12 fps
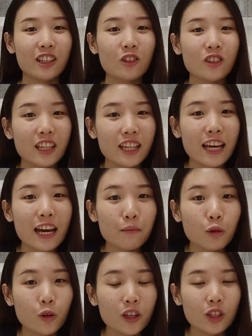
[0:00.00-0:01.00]
Okay, today
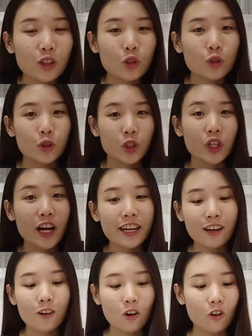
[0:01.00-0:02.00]
I'm going to try
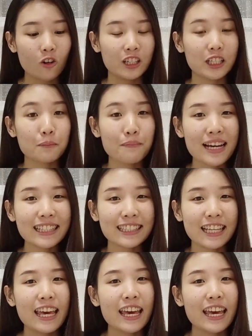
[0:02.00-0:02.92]
out all these masks